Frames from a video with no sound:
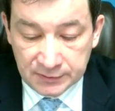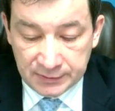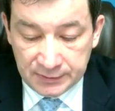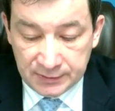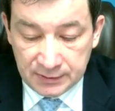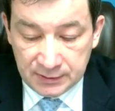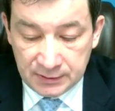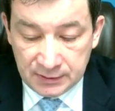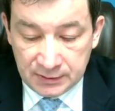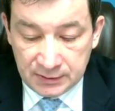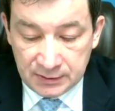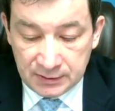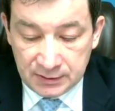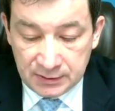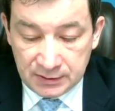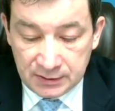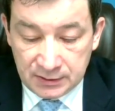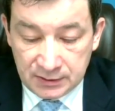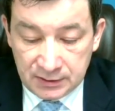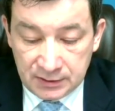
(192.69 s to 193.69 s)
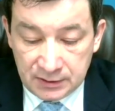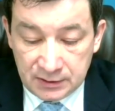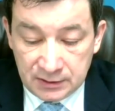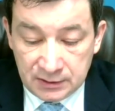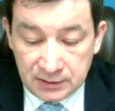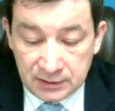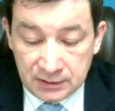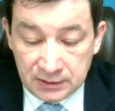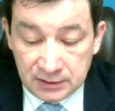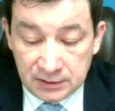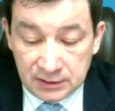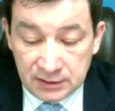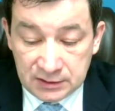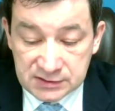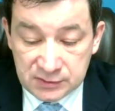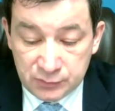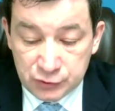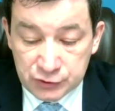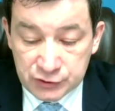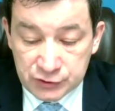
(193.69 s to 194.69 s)
for demolishing
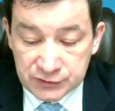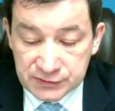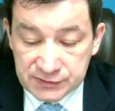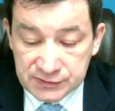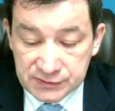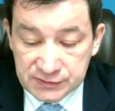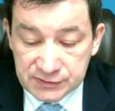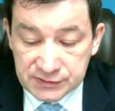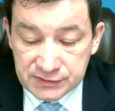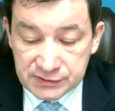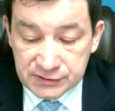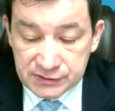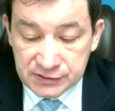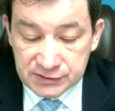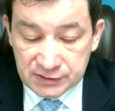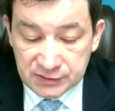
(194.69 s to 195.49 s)
Palestinian property.